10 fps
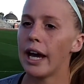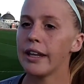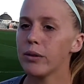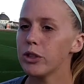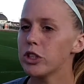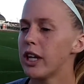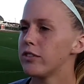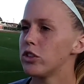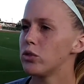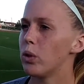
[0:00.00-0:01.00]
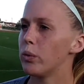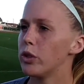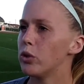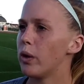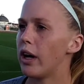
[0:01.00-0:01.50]
I think we just have to do what
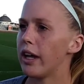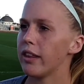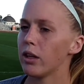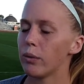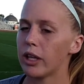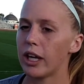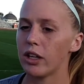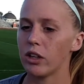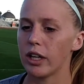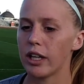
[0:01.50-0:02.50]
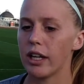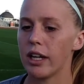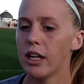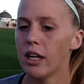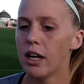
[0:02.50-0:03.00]
we do well. I think we can't look at
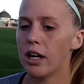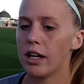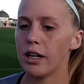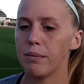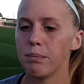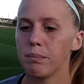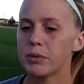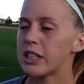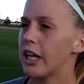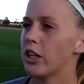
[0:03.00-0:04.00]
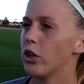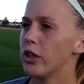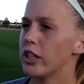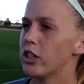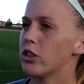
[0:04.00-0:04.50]
it um, scared
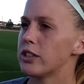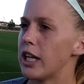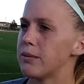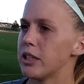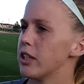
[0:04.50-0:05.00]
going into those games.